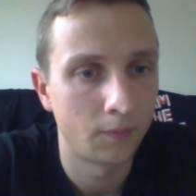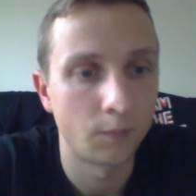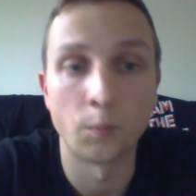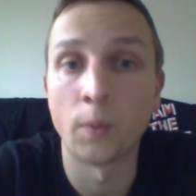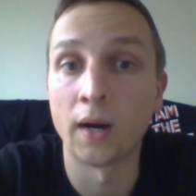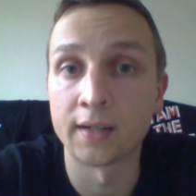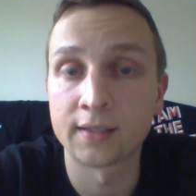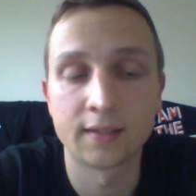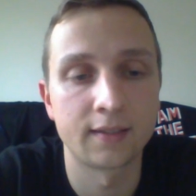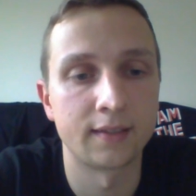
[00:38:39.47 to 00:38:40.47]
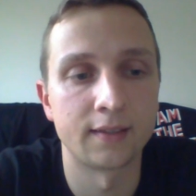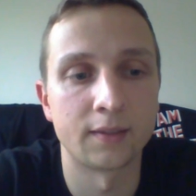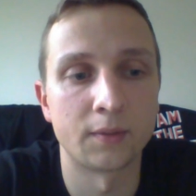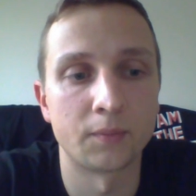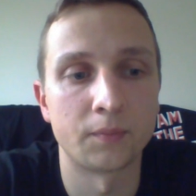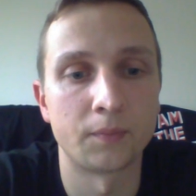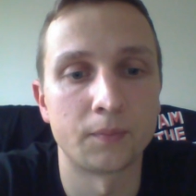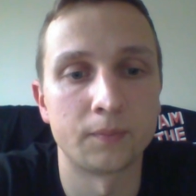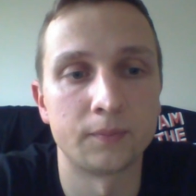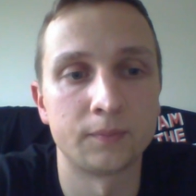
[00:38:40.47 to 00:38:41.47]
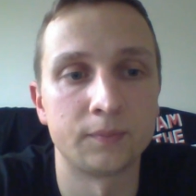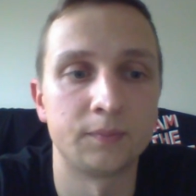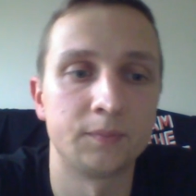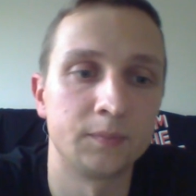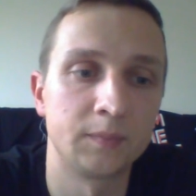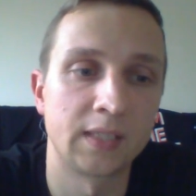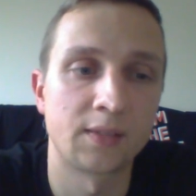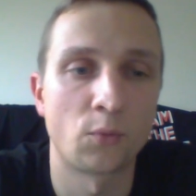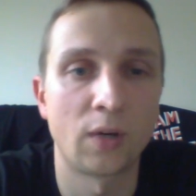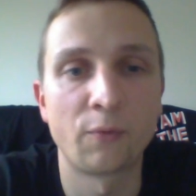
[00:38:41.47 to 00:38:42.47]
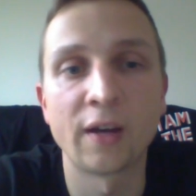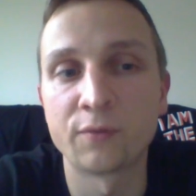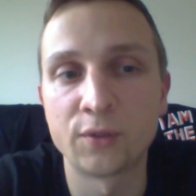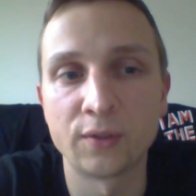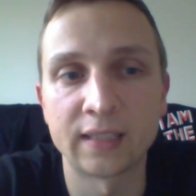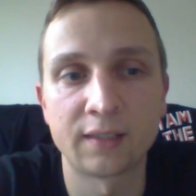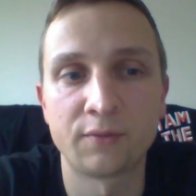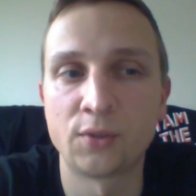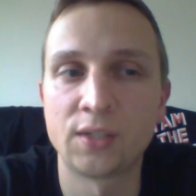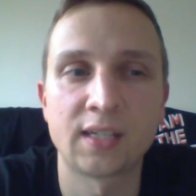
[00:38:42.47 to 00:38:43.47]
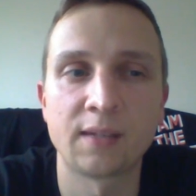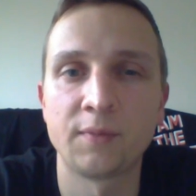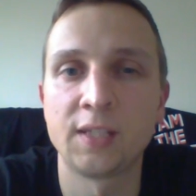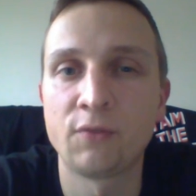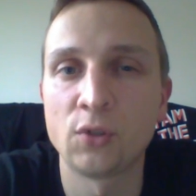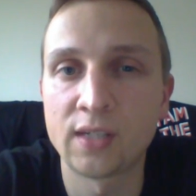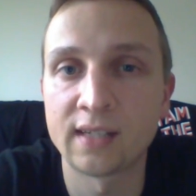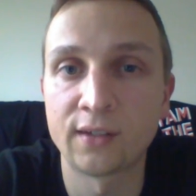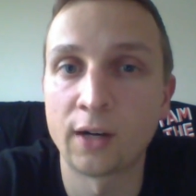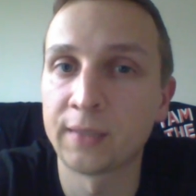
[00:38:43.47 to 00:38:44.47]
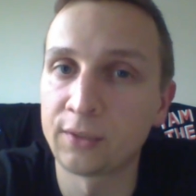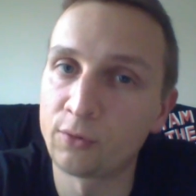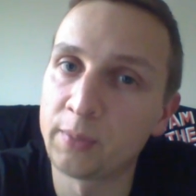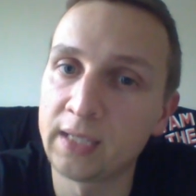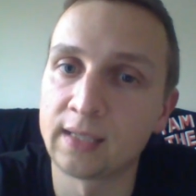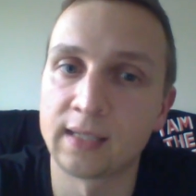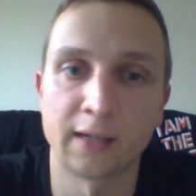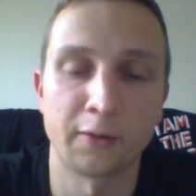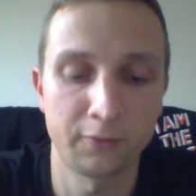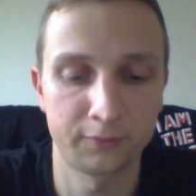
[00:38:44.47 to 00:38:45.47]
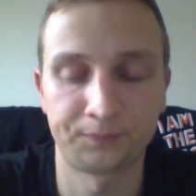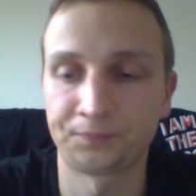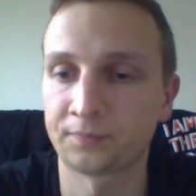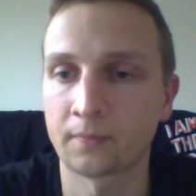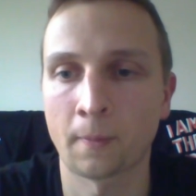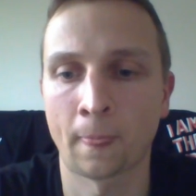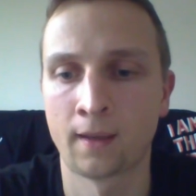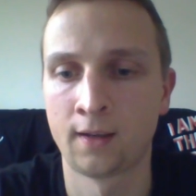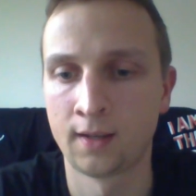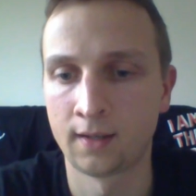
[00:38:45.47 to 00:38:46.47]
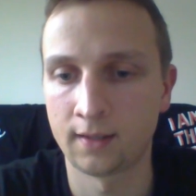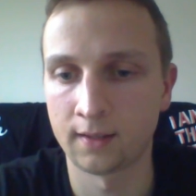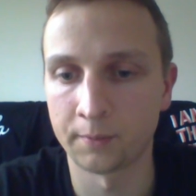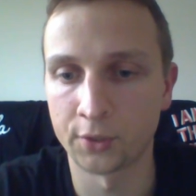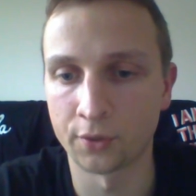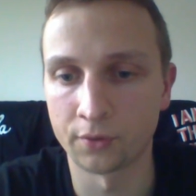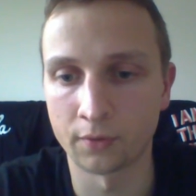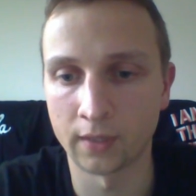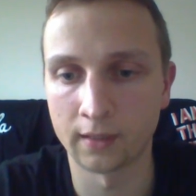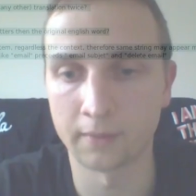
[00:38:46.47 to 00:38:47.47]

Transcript: but there's one way of doing that. If you see a term that repeats itself, let me show you quickly.